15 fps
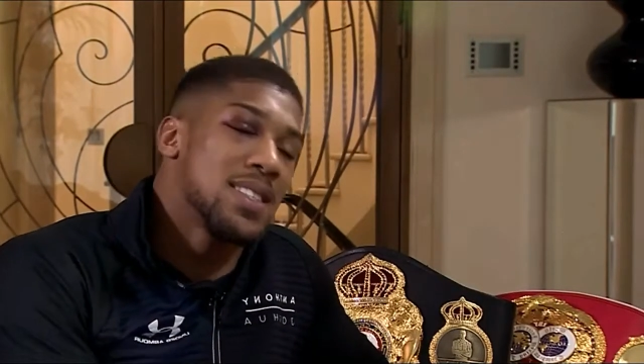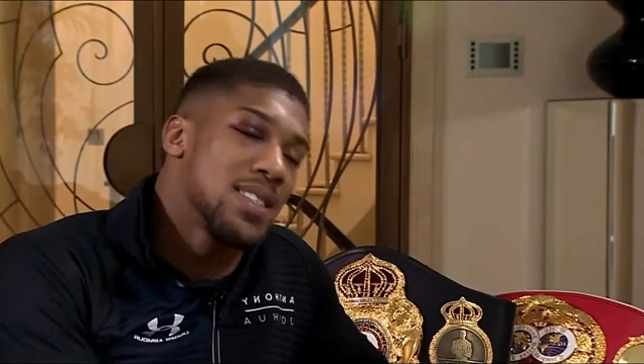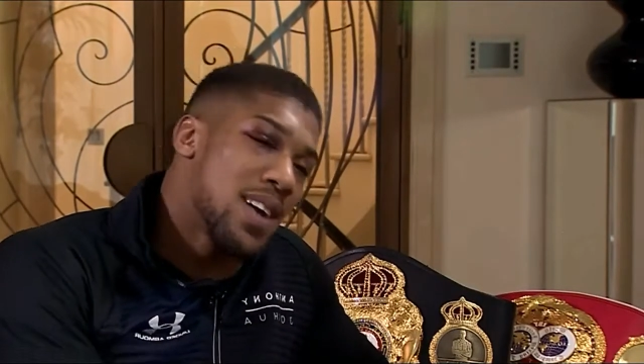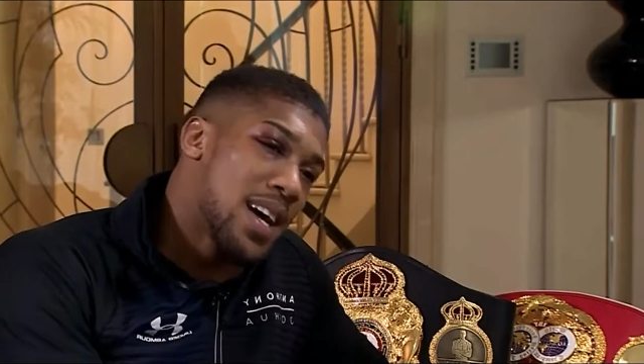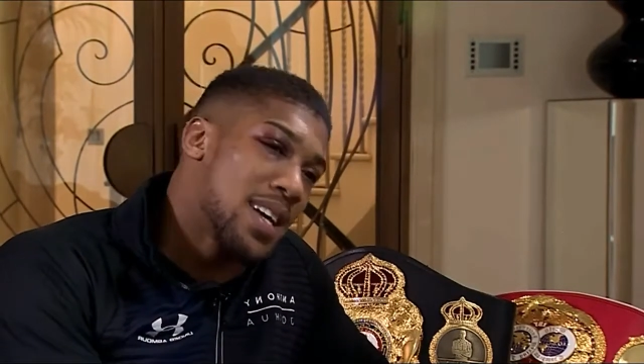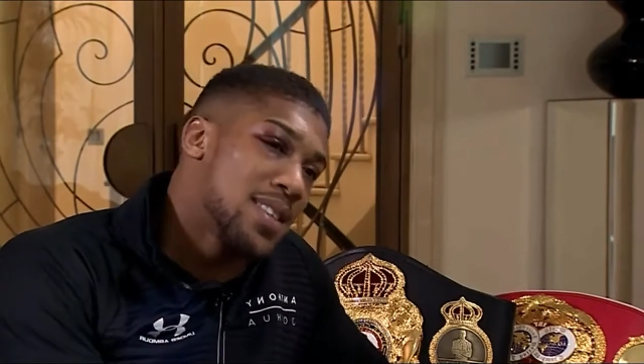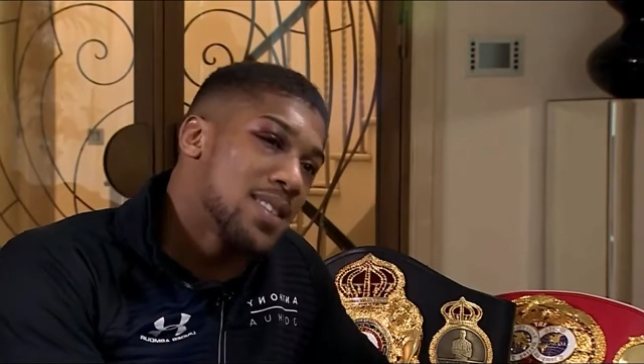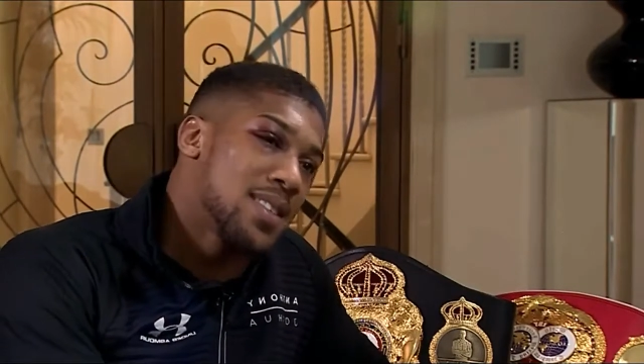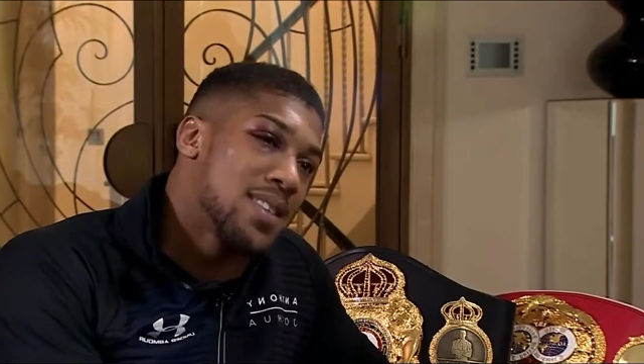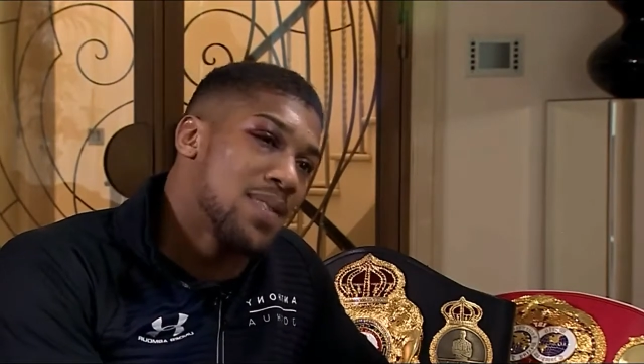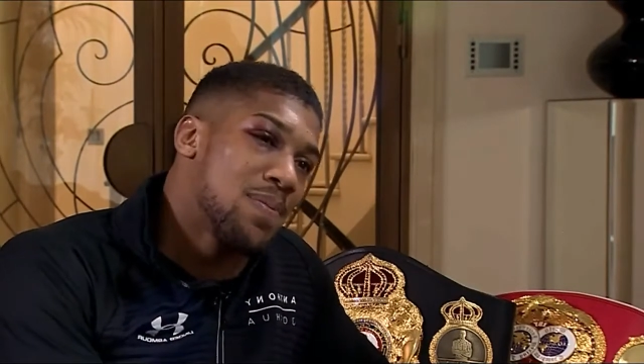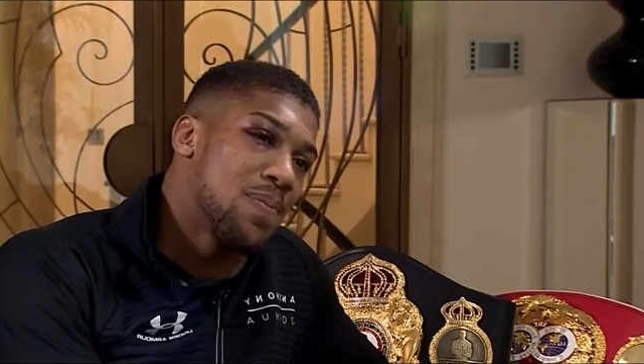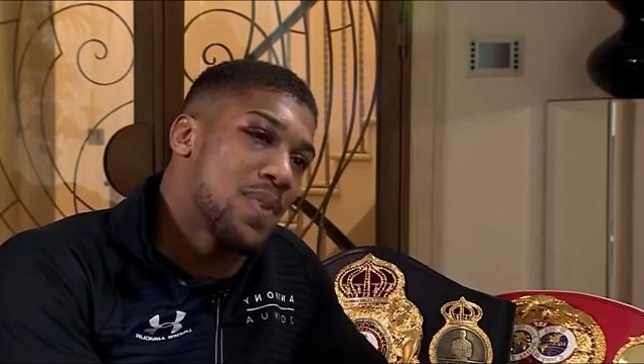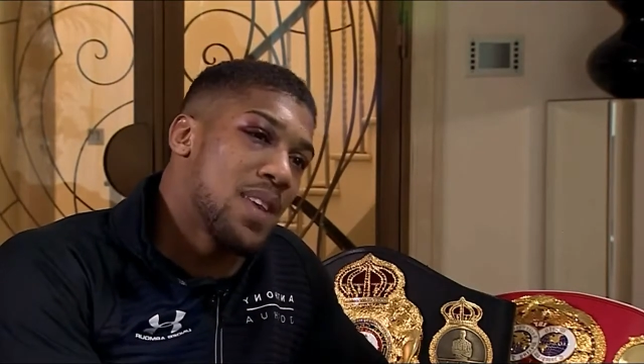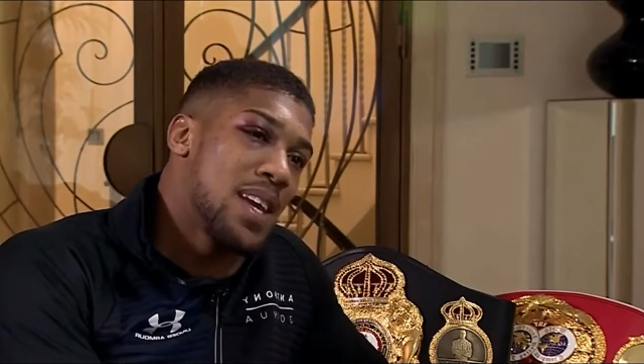nice,
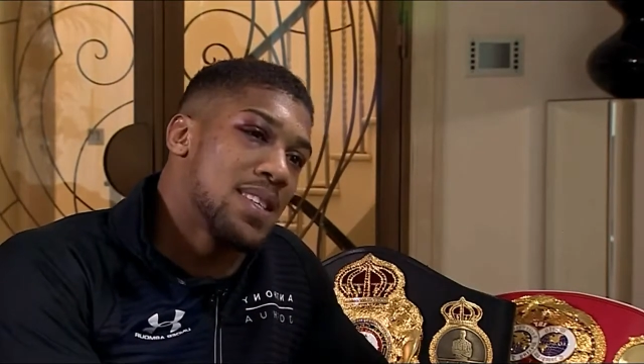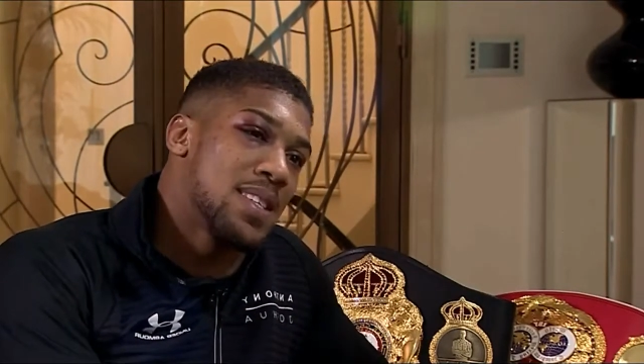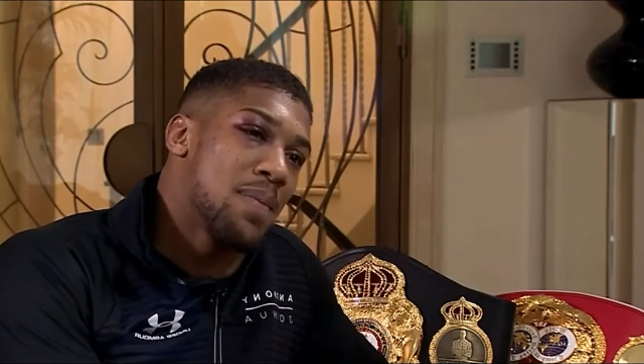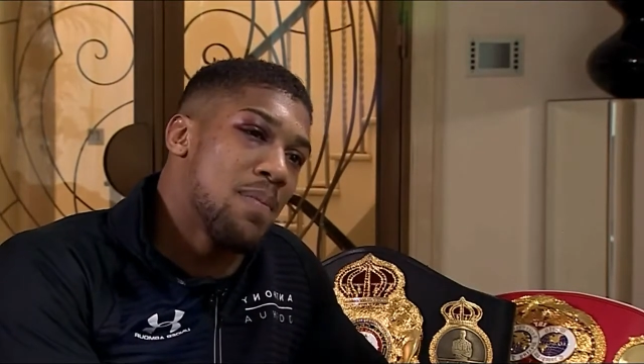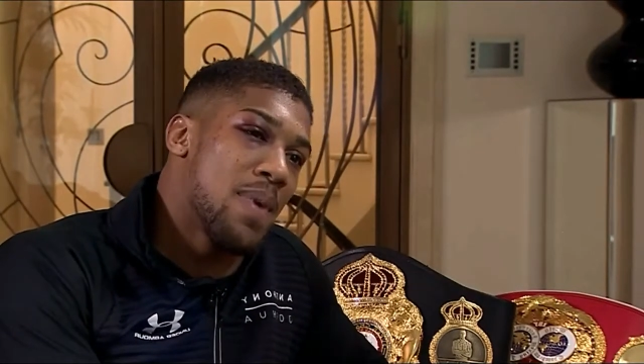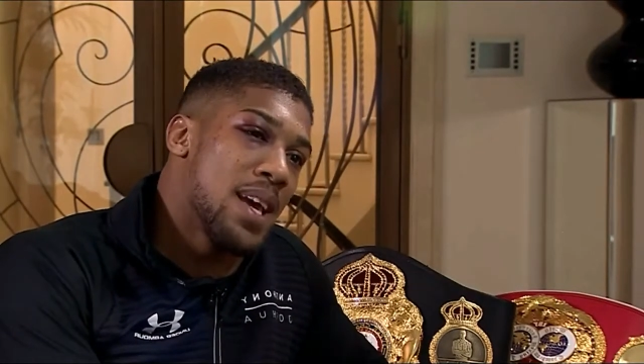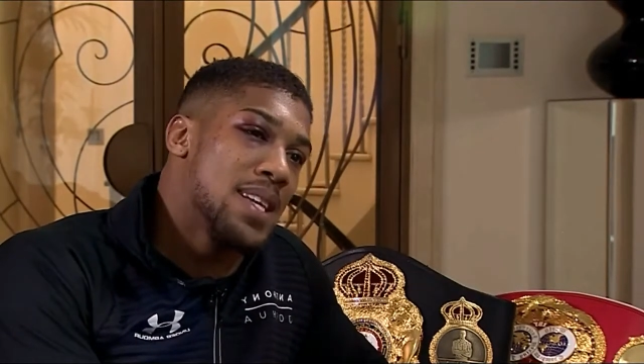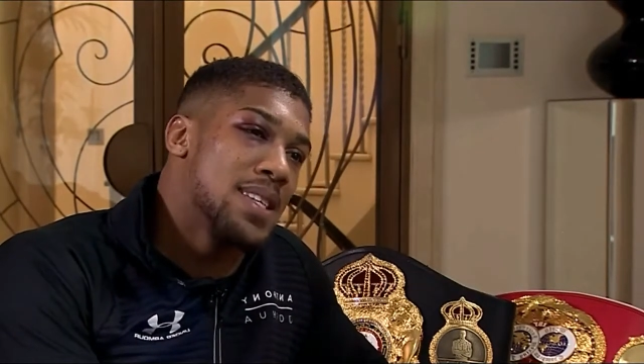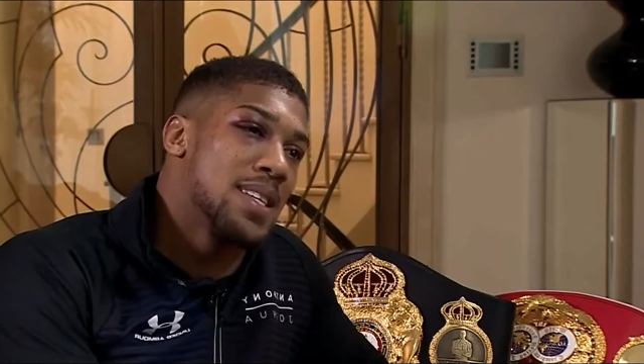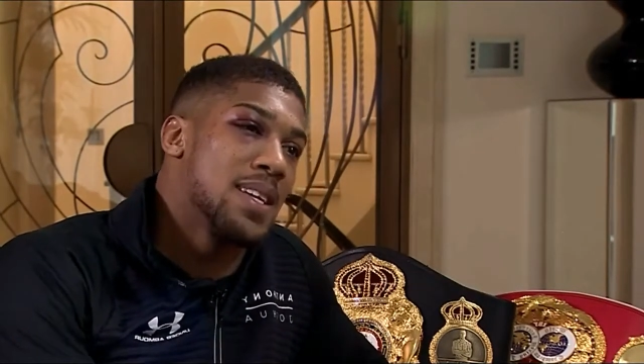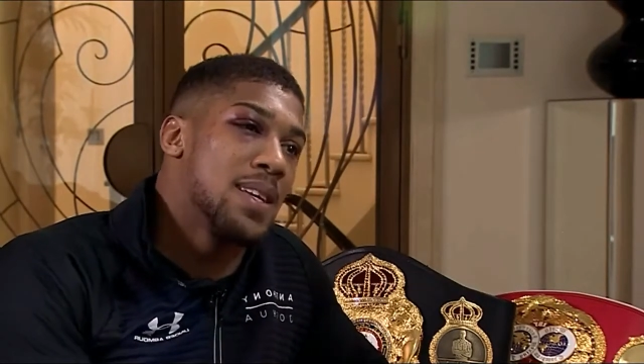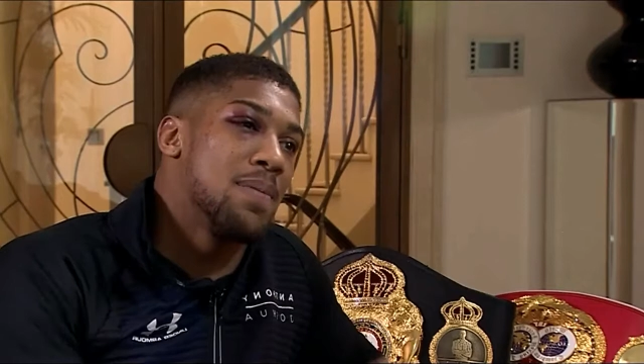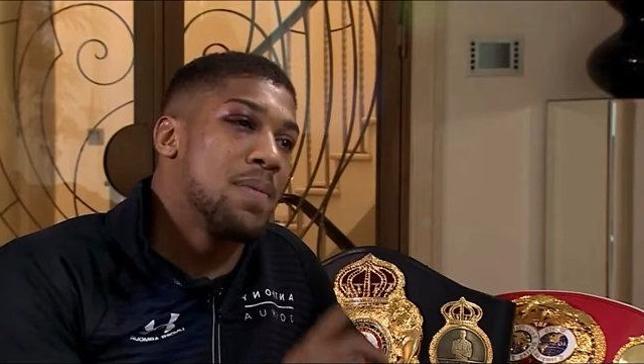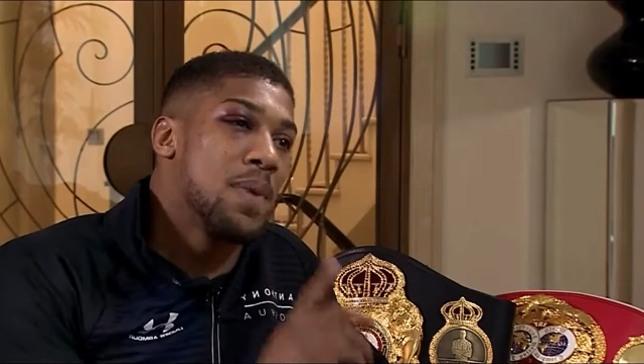it's amazing,